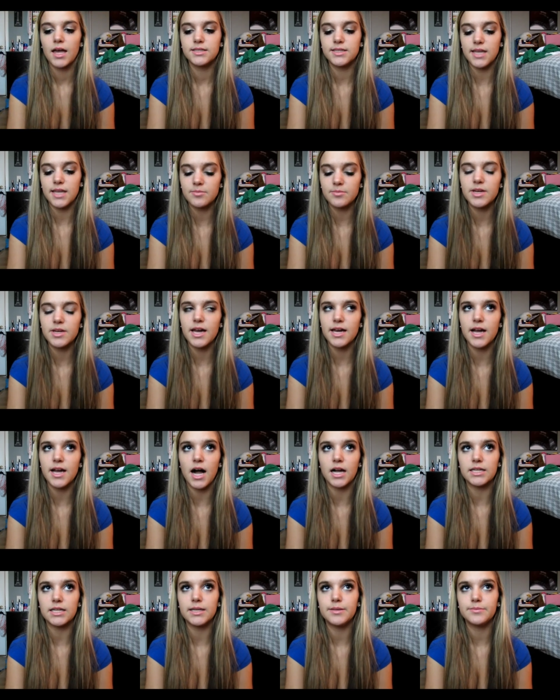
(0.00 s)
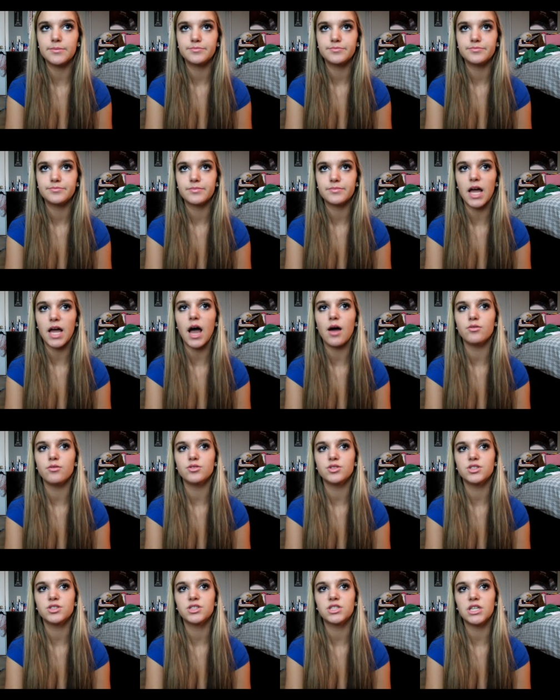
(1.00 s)
same day I got it, I
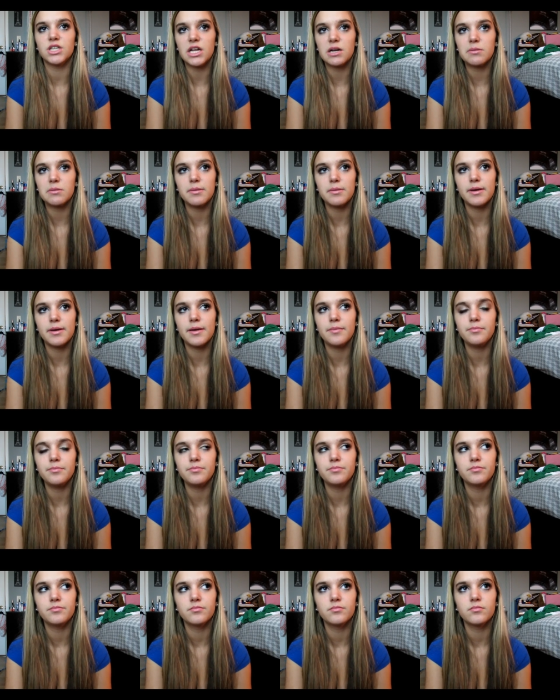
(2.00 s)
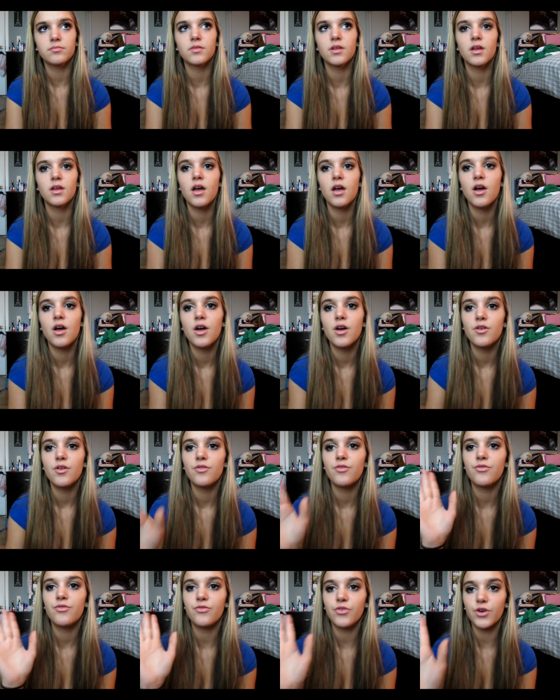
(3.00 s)
was sitting on my bed.
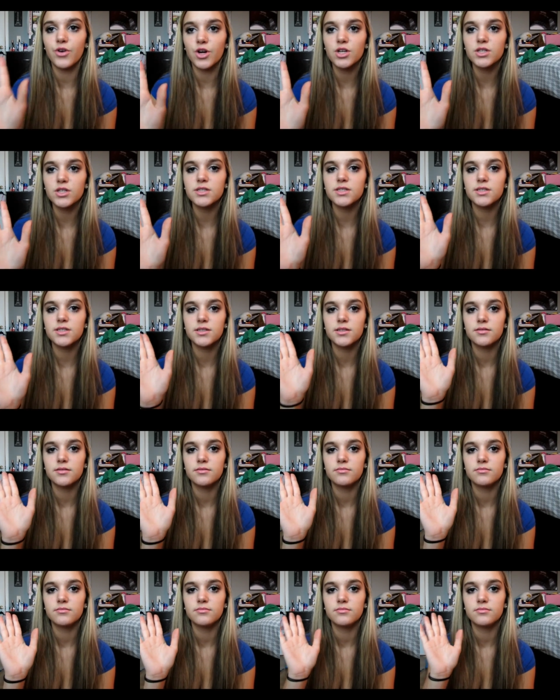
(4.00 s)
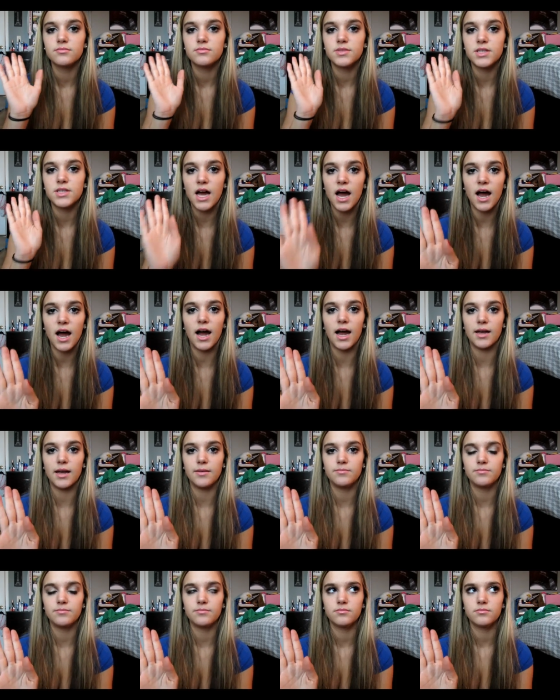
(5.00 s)
First
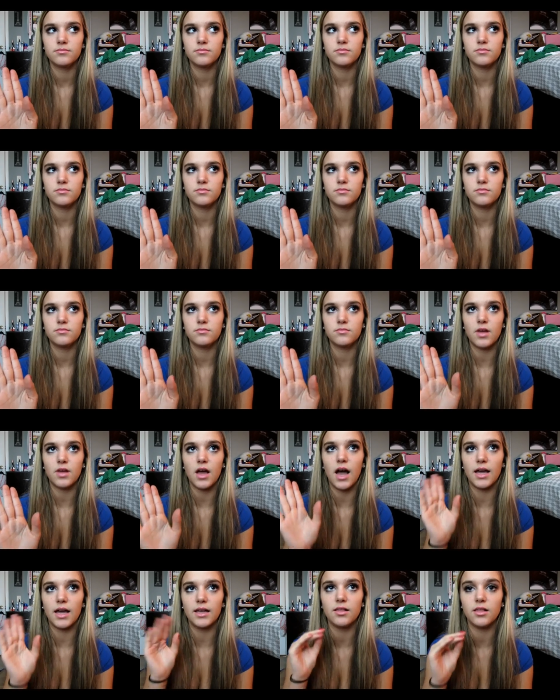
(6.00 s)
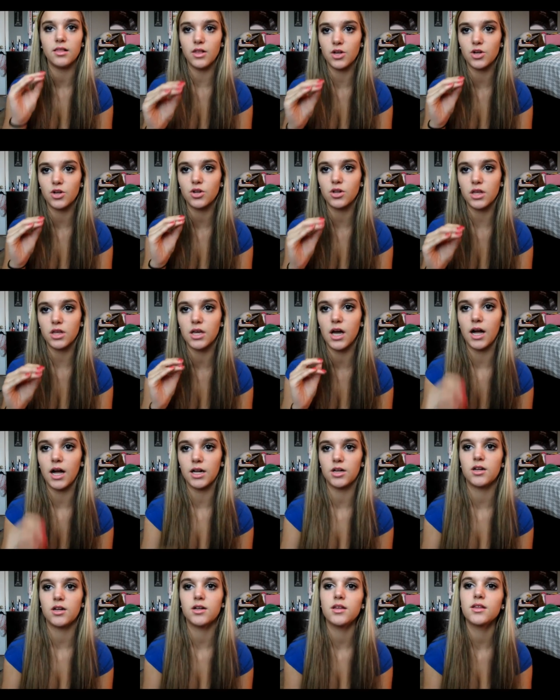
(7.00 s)
time I literally
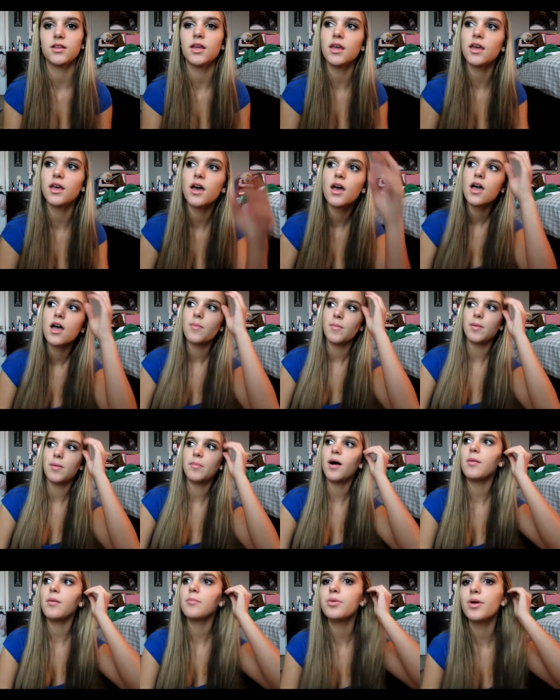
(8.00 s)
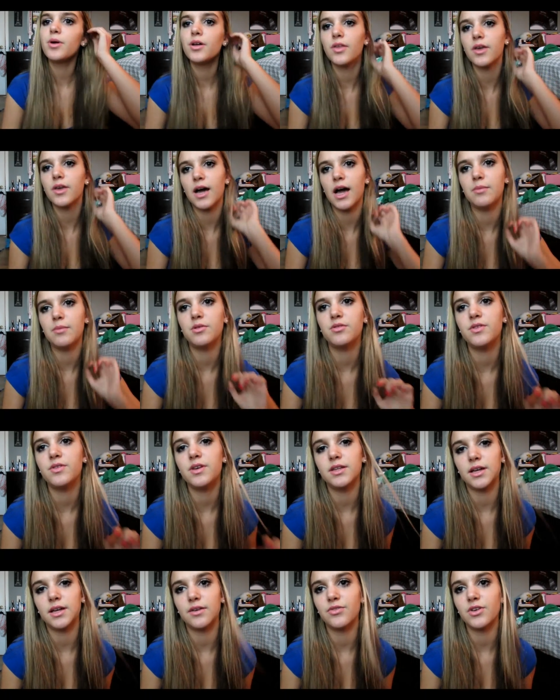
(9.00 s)
got on it. Like, my mom put, like,
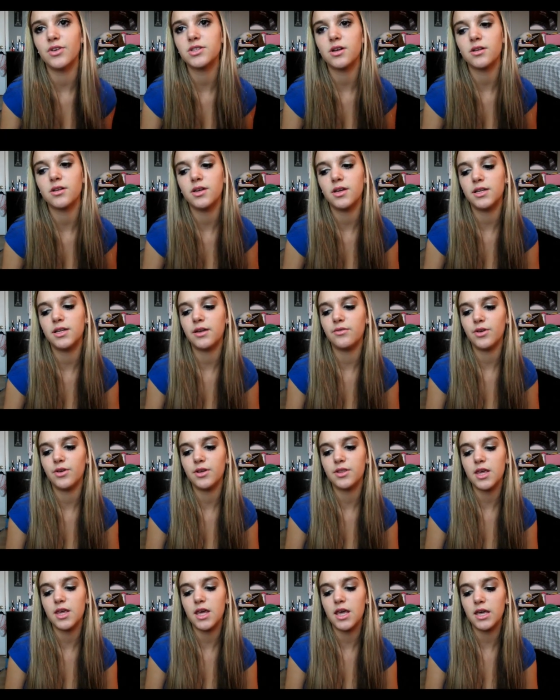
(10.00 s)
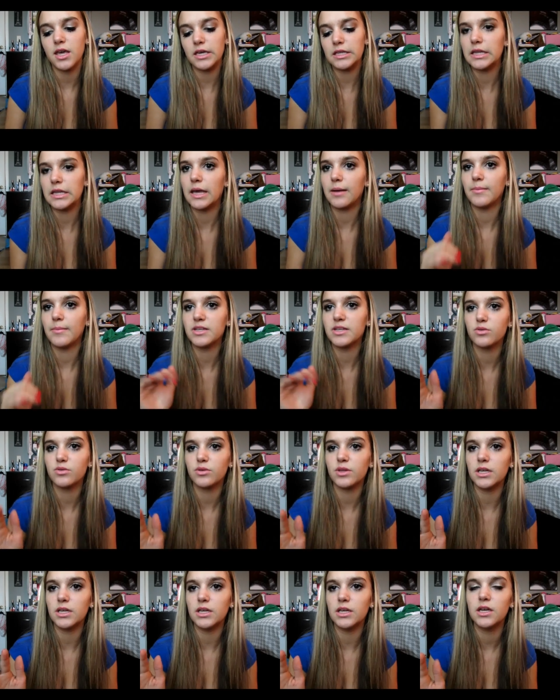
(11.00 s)
iMovie and Netflix on it and everything and, like, messed
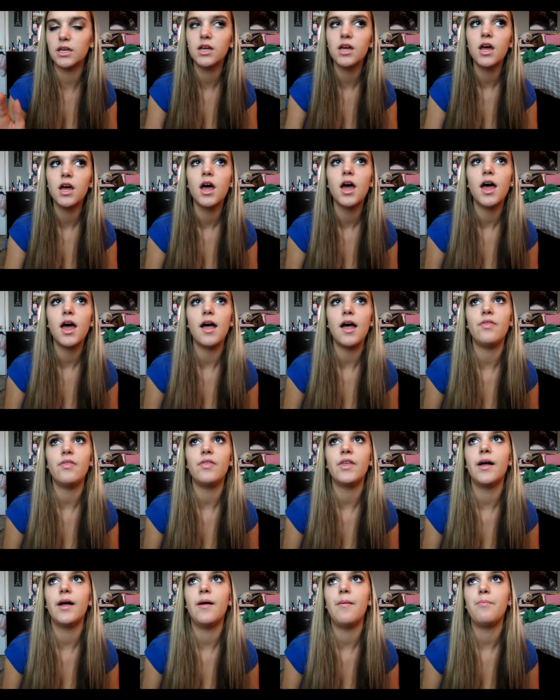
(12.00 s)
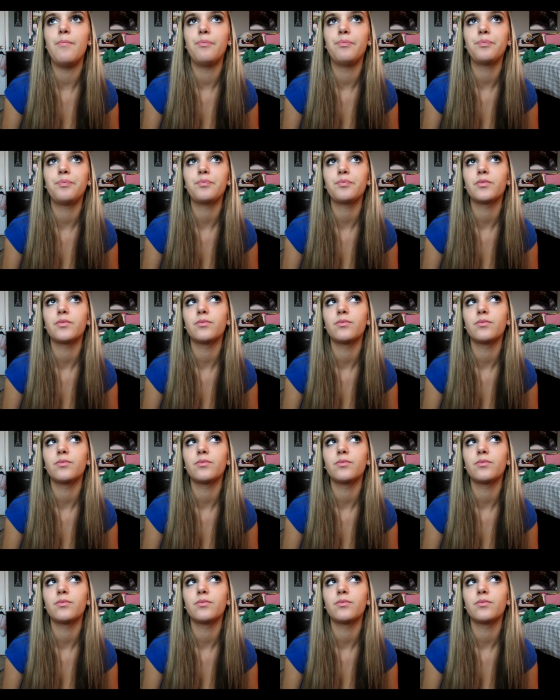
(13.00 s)
with it. And then